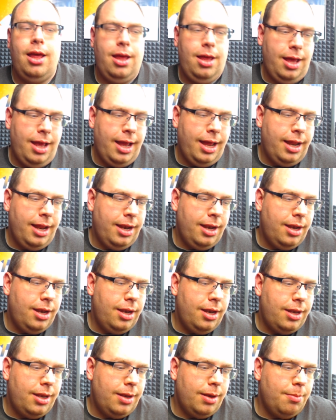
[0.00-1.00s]

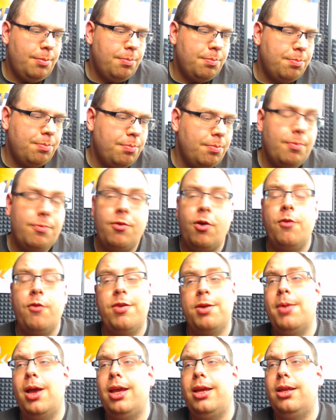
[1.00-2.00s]
And, well,
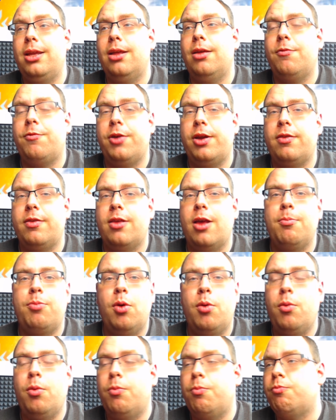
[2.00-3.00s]
they might, for
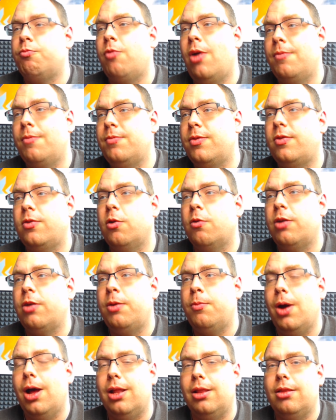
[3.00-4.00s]
example, run the story
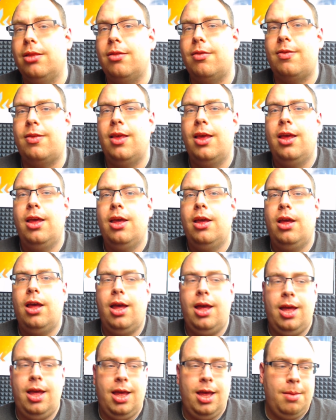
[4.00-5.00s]
once,
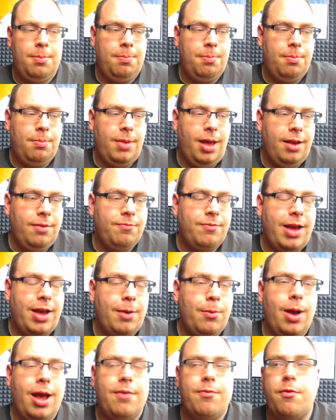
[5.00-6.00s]
and that
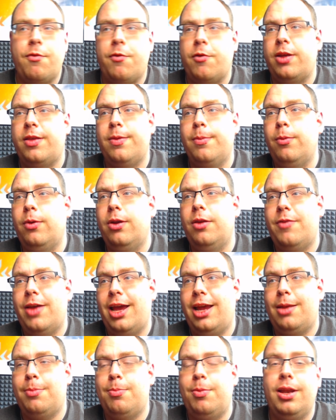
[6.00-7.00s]
will have a very small
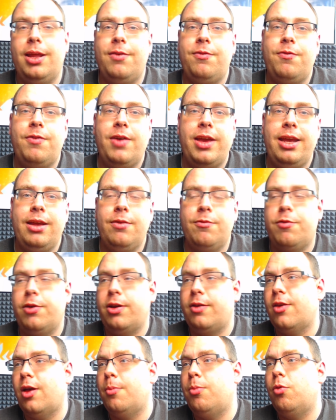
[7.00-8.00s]
effect. But if they, for
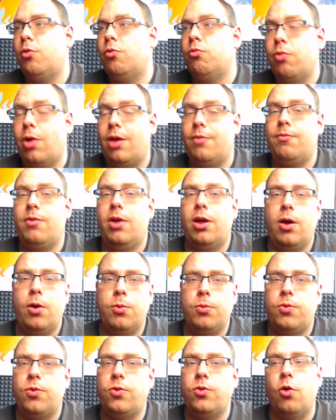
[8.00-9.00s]
example, run the
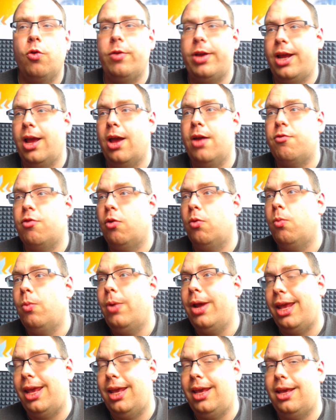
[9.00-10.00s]
whole story over a
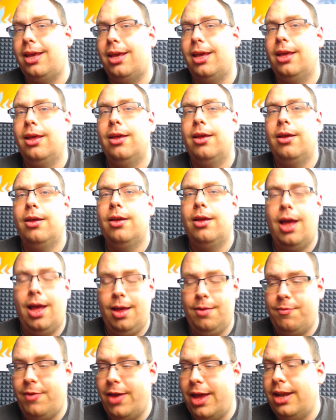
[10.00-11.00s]
week,
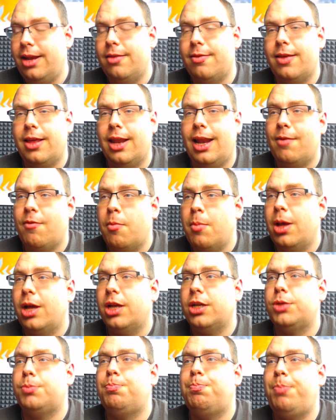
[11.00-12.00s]
then it's going to have a
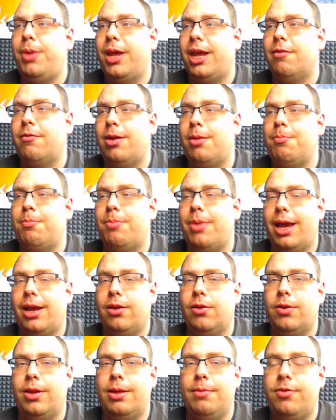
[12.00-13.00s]
much bigger
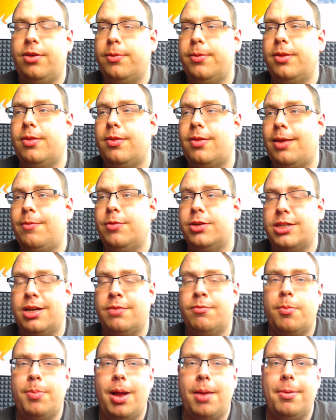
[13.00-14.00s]
impact on influencing the
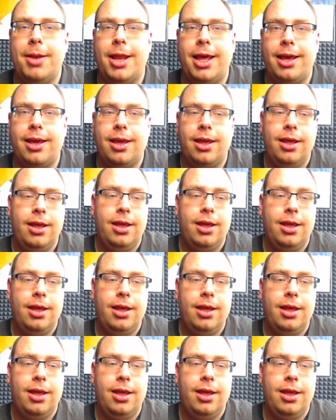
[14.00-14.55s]
general public.